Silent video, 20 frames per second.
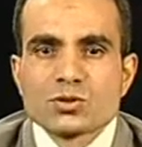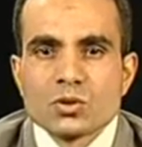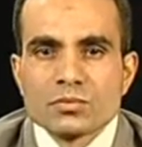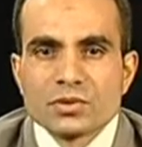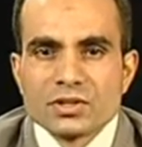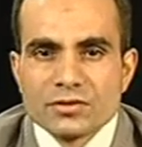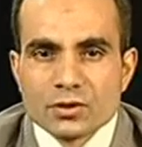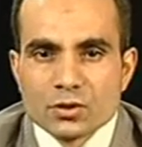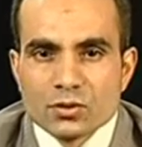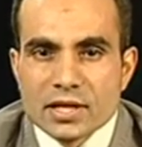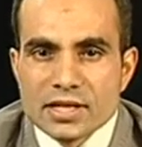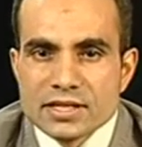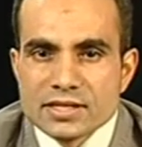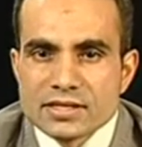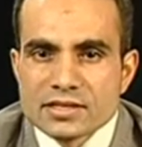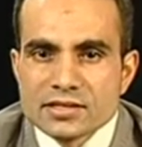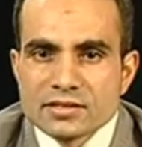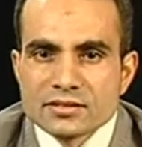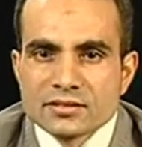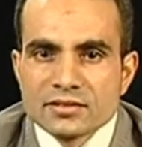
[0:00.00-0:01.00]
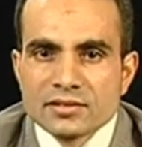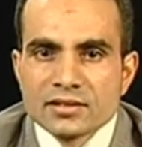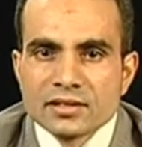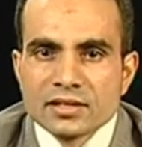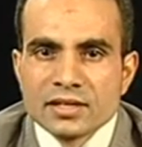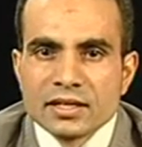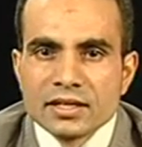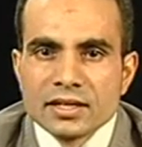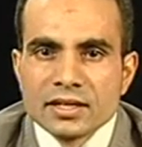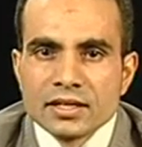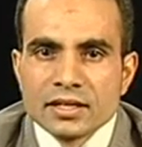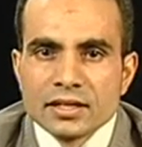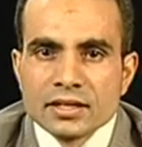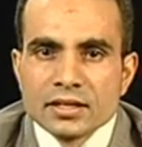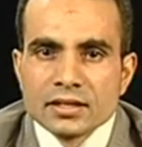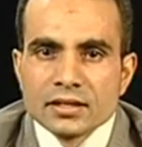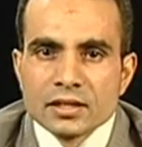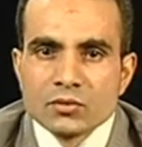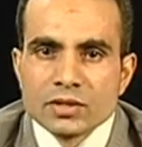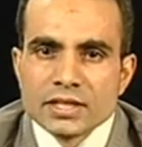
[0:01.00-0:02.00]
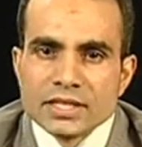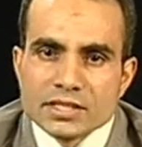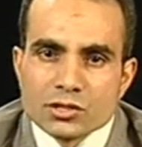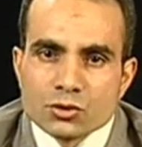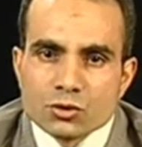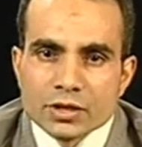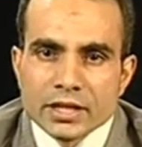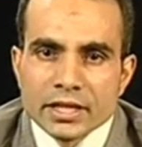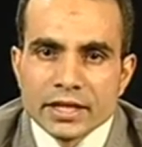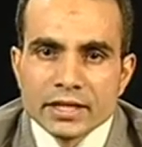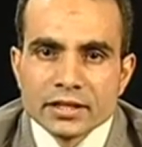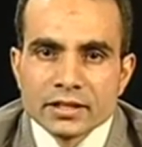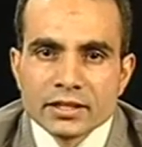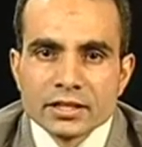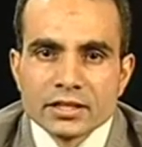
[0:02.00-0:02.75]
of the virulence. Now, in screening the